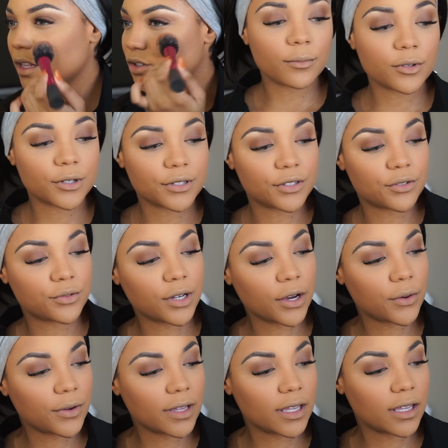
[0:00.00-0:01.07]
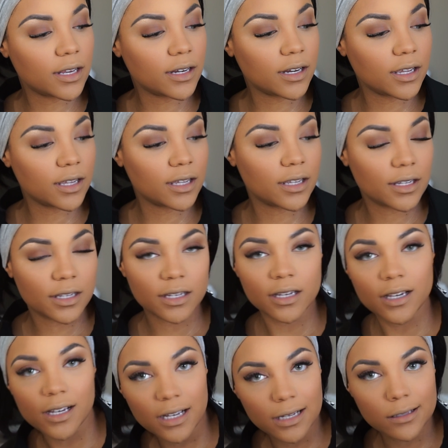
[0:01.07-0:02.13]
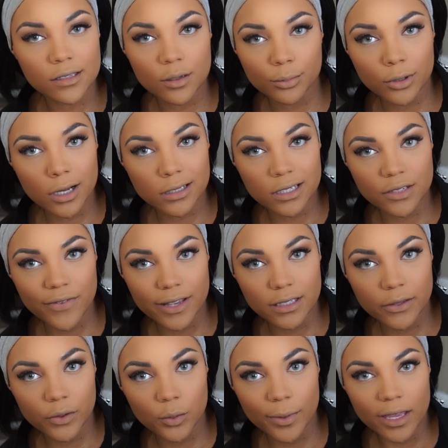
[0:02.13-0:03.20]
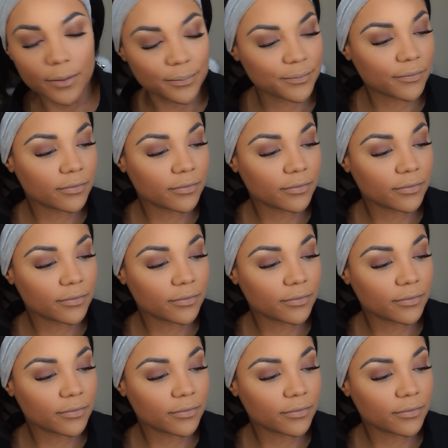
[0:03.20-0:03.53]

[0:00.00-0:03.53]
I'm going to go in to bronze this face a little bit